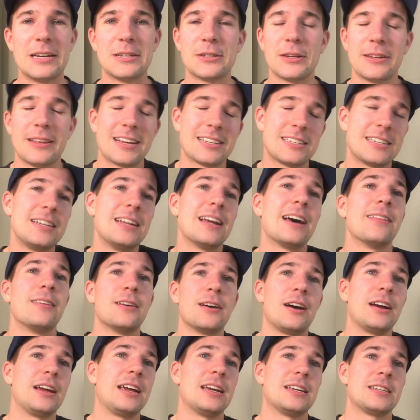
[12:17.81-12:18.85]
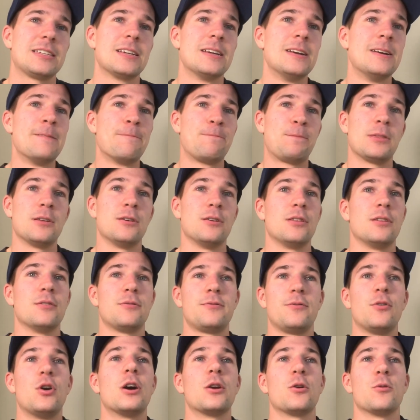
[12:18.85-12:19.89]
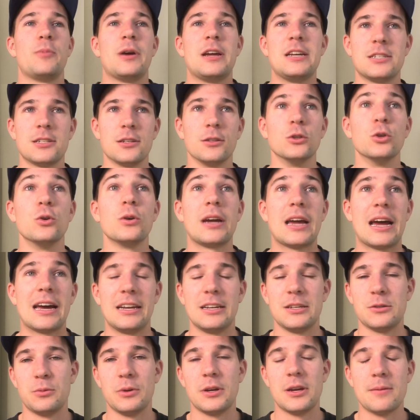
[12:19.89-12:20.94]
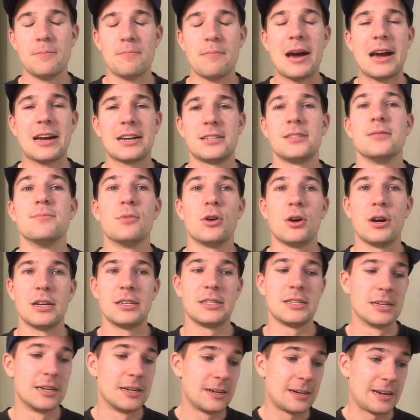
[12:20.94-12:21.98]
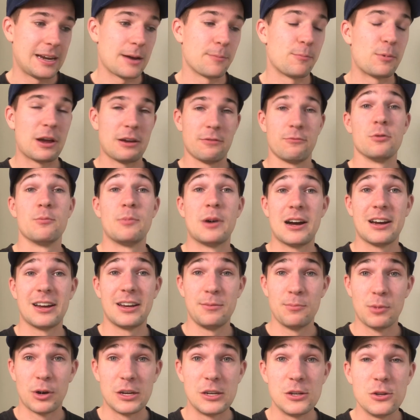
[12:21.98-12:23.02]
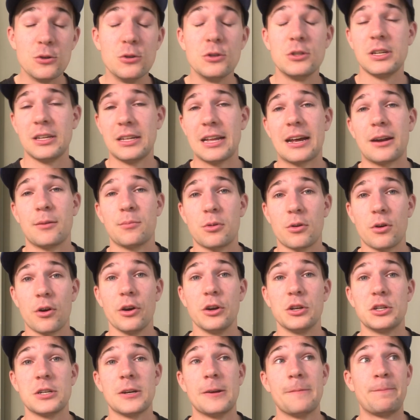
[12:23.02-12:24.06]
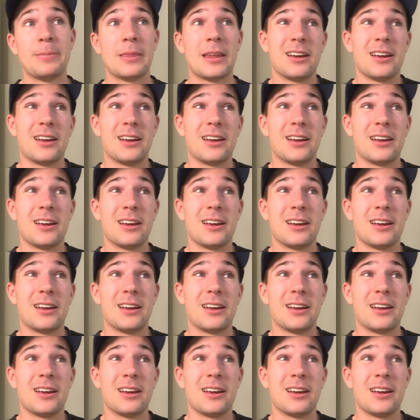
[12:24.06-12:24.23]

So that's another, I guess, the final piece to look at, is we can maximize our bang for buck by using that approach.